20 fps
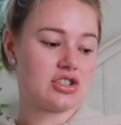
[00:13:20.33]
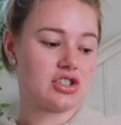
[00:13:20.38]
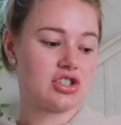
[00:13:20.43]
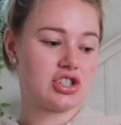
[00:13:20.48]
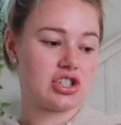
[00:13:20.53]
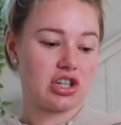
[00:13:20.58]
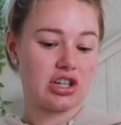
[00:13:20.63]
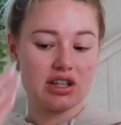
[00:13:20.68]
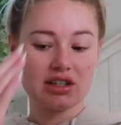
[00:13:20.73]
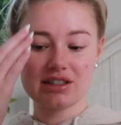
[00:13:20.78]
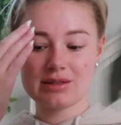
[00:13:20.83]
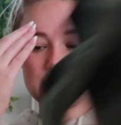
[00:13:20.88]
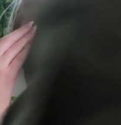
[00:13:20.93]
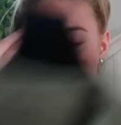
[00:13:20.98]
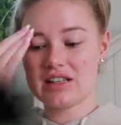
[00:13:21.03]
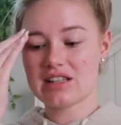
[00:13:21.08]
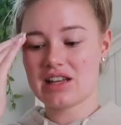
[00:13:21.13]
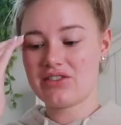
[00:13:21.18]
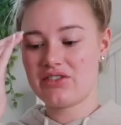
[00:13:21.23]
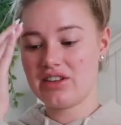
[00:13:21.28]
shirts
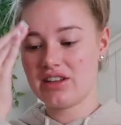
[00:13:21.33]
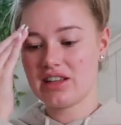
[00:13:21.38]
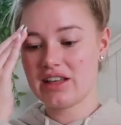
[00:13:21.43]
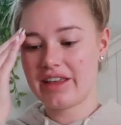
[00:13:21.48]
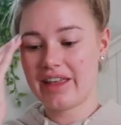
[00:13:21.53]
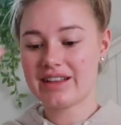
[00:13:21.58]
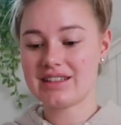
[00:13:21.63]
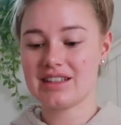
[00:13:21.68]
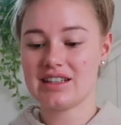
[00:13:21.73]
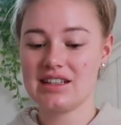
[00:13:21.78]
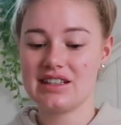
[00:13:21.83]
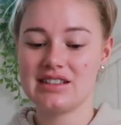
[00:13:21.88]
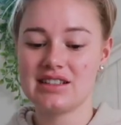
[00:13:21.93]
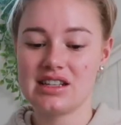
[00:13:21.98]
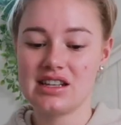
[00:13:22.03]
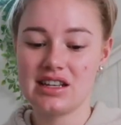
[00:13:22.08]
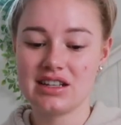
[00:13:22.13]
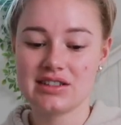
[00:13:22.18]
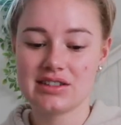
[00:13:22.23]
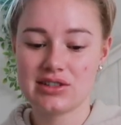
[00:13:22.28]
because I feel like it's
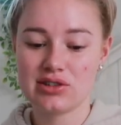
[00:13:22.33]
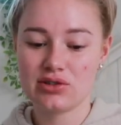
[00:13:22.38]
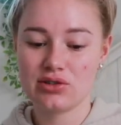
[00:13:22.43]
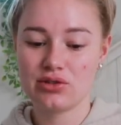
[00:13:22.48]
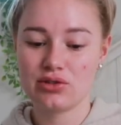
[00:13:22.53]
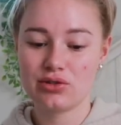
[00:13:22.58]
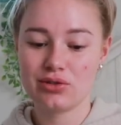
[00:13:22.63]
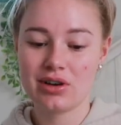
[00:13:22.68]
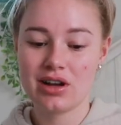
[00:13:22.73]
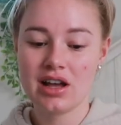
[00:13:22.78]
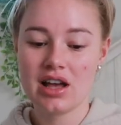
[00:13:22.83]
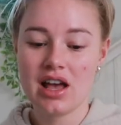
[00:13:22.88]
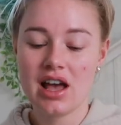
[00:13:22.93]
easy to,